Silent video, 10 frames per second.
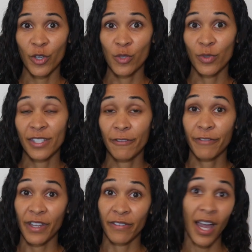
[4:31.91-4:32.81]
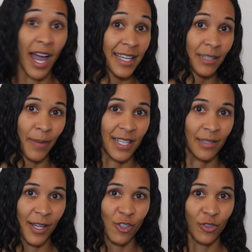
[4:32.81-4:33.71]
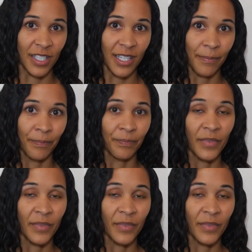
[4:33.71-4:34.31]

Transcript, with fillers: which was the fifth highest paid specialty.